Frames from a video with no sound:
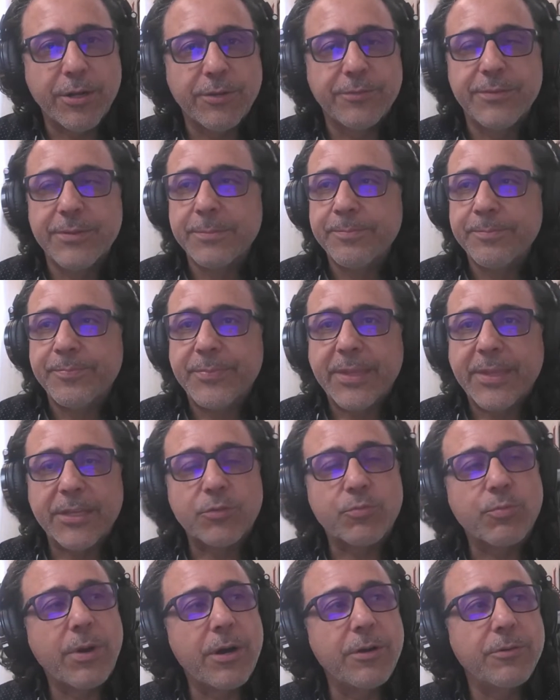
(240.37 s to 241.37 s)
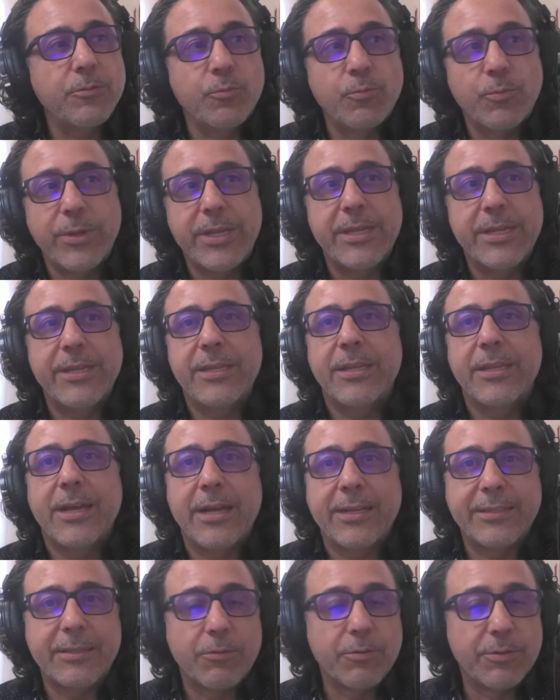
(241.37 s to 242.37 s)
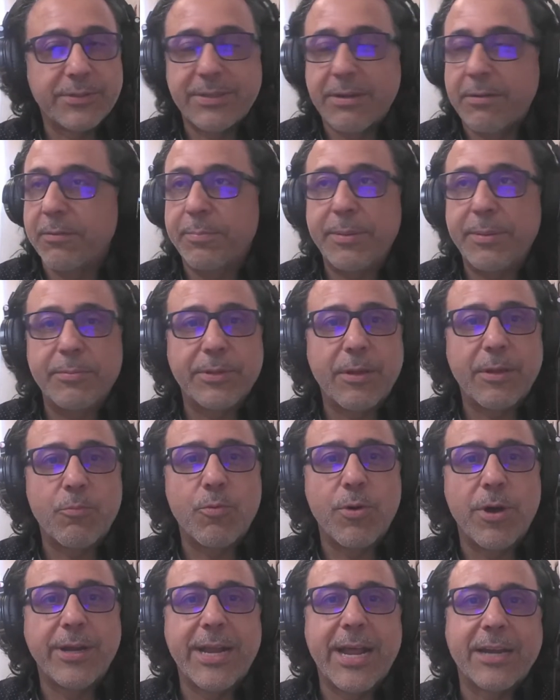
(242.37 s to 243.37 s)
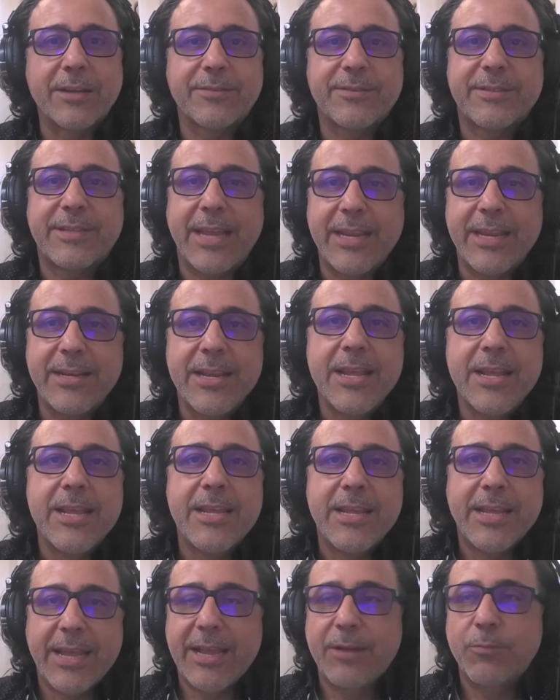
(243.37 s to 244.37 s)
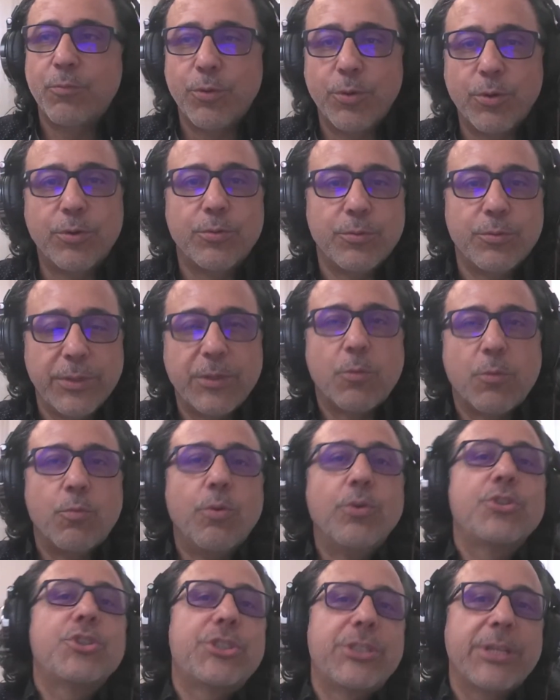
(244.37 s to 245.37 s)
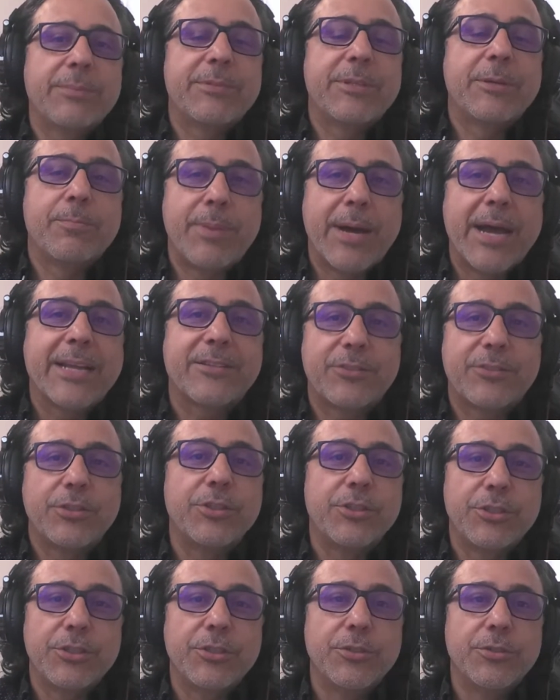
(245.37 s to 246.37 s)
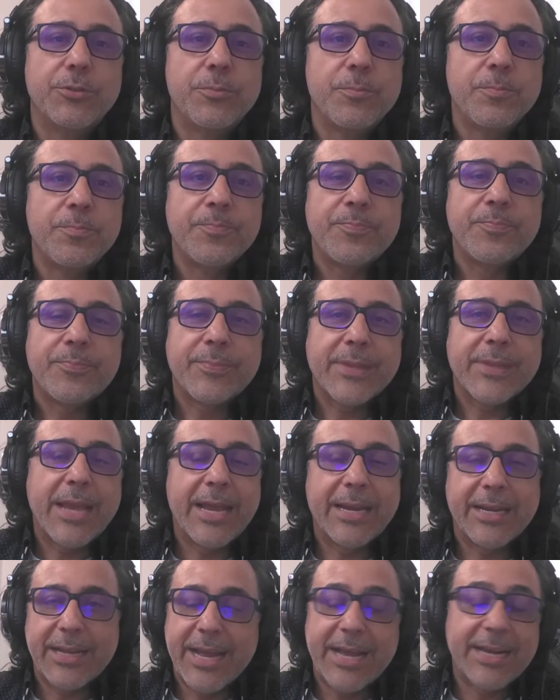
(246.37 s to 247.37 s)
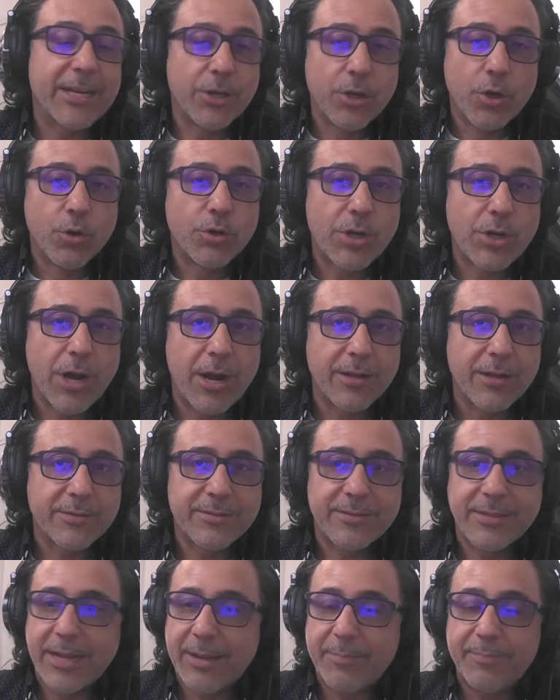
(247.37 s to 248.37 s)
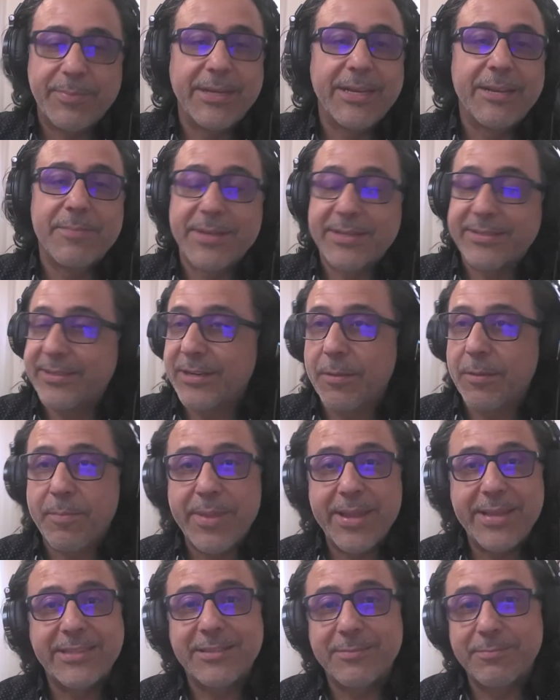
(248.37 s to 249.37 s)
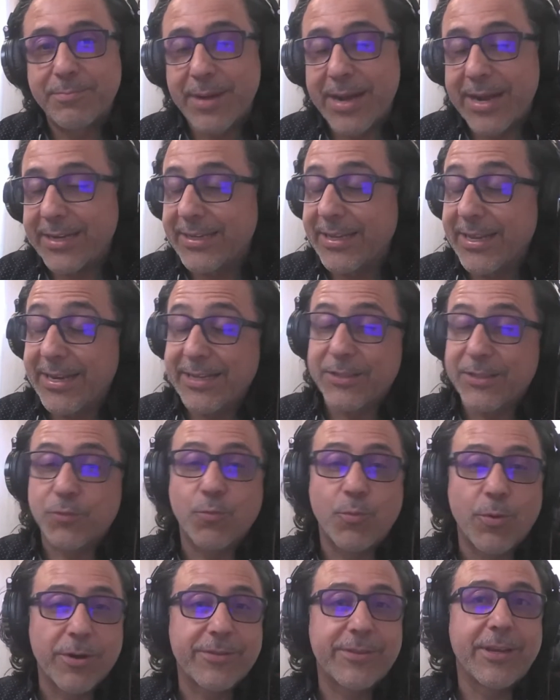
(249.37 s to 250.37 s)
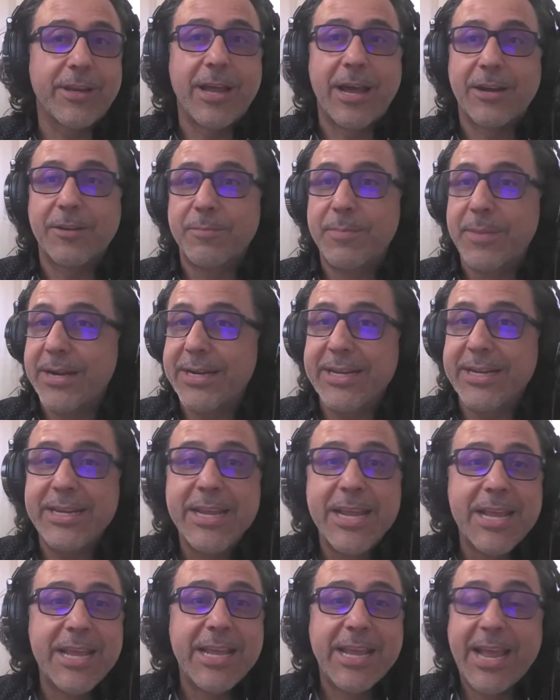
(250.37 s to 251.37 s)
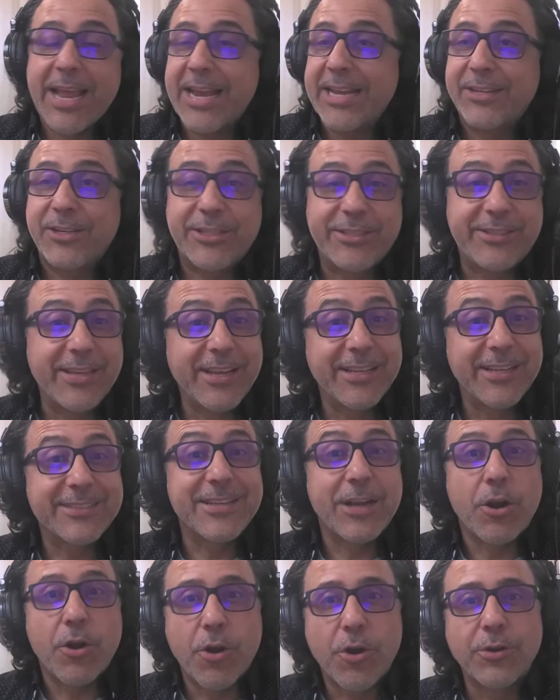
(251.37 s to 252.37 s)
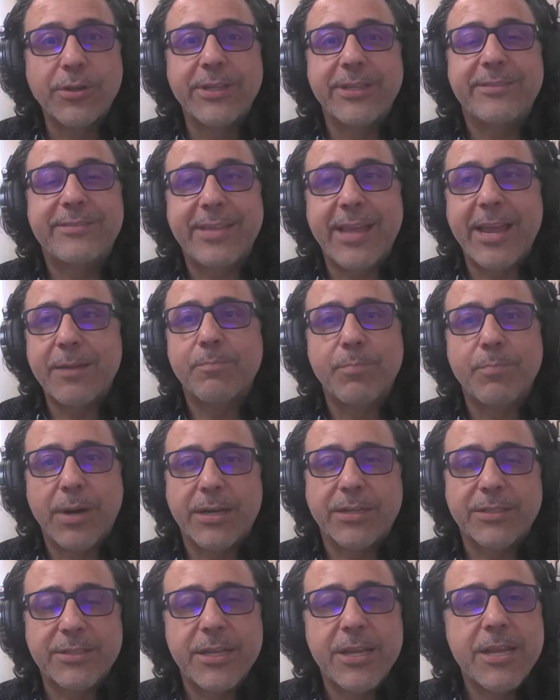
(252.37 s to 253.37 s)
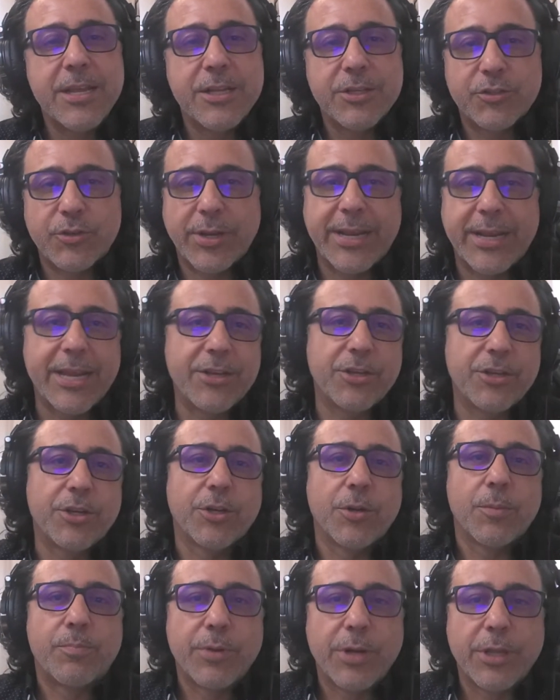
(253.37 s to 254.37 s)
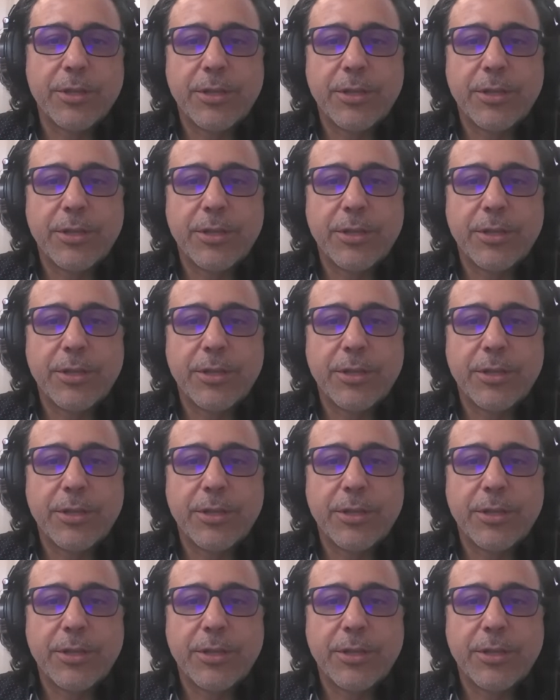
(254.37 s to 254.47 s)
of as well. There were several people that won out of state, and we'll ship the bike to you at a low cost. Believe me, it's an amazing bike. It is worth a lot of money, and tickets are only $10. So again, you go to